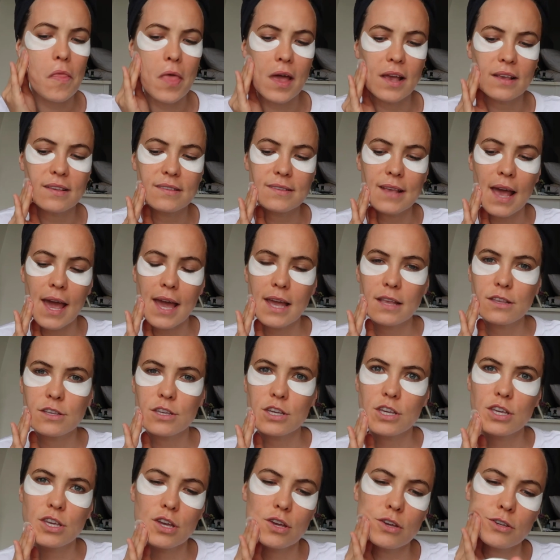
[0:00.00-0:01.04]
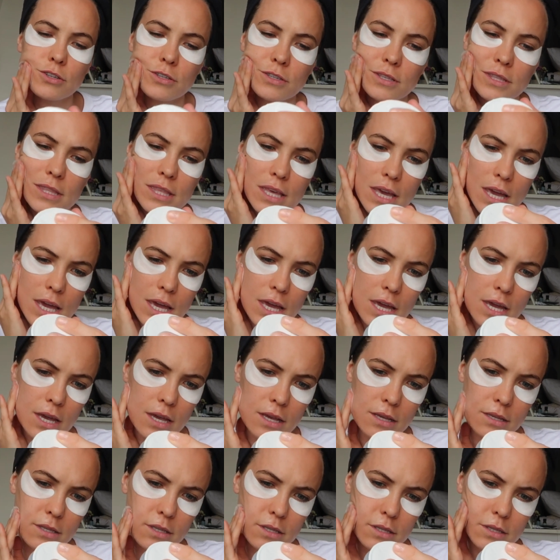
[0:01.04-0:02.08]
They say to use
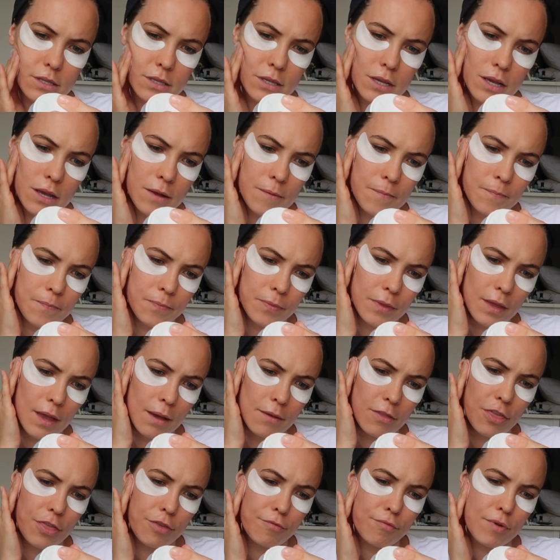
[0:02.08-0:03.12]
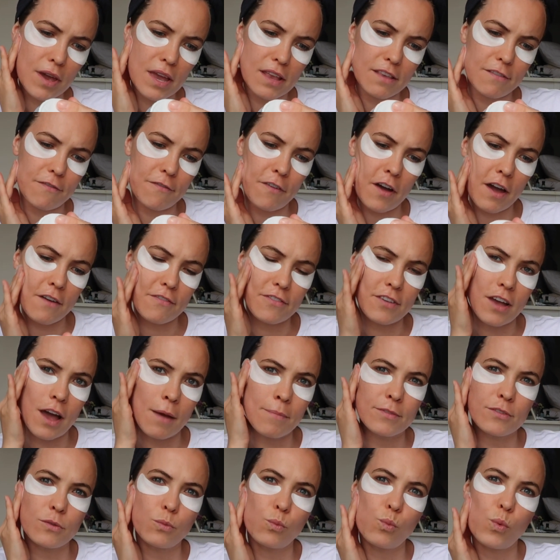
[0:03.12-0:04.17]
these 3 to 5
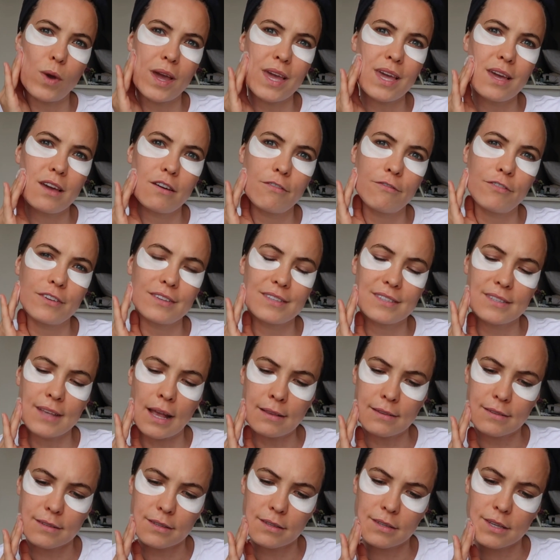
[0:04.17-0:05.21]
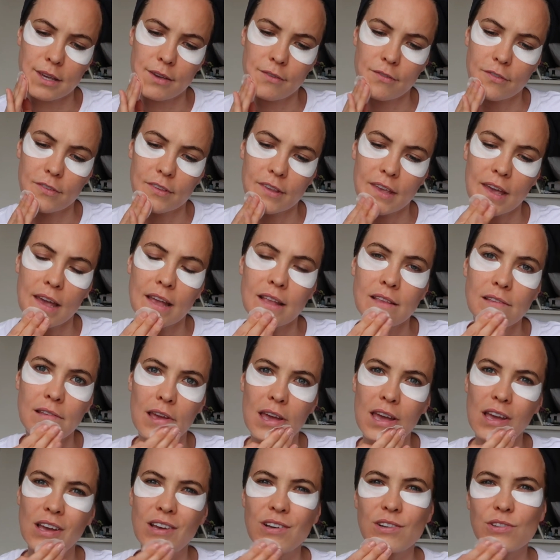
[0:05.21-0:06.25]
times a week for sensitive skin.
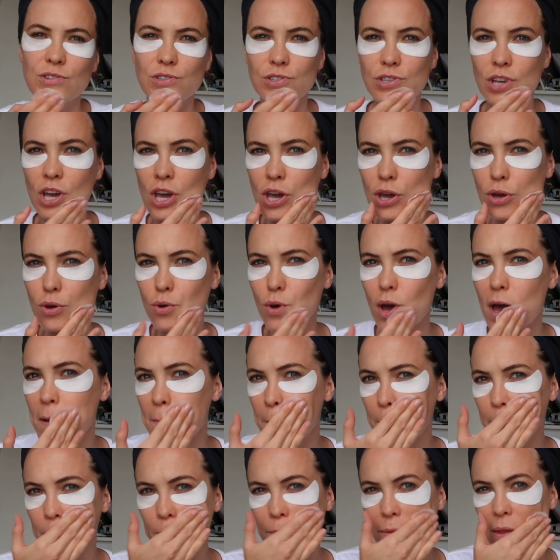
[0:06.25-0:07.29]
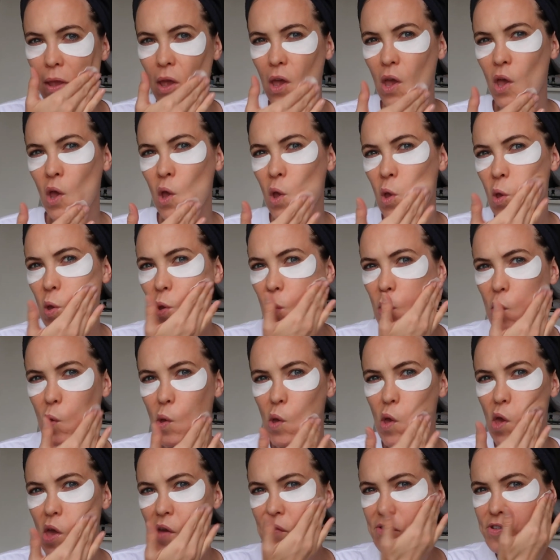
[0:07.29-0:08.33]
So
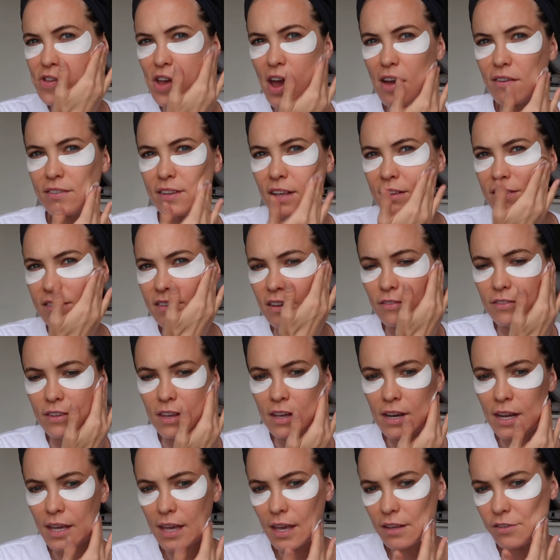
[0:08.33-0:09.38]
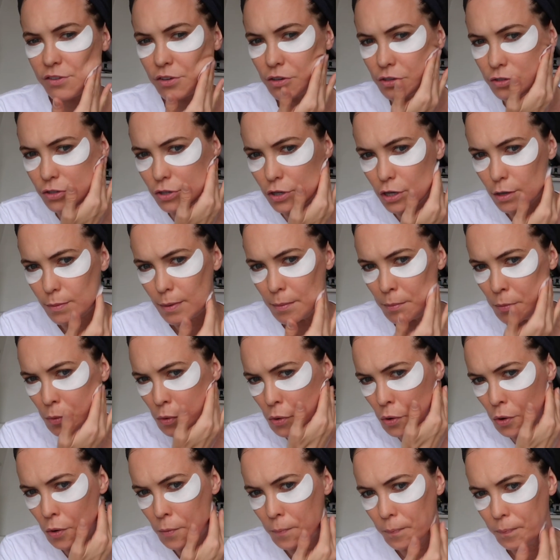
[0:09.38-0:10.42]
if you don't have sensitive skin, I guess you can do it a bit
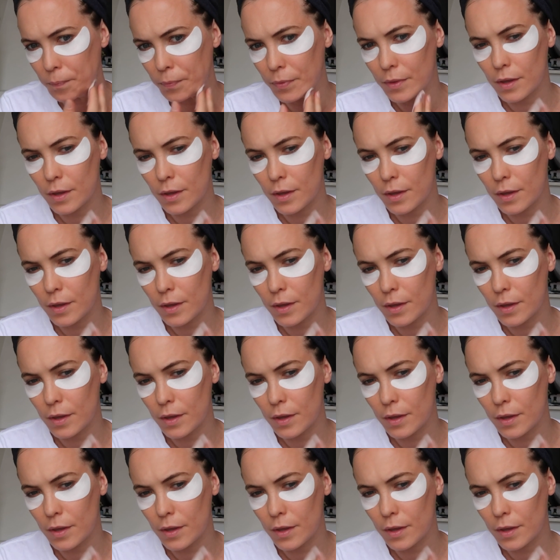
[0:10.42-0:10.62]
more.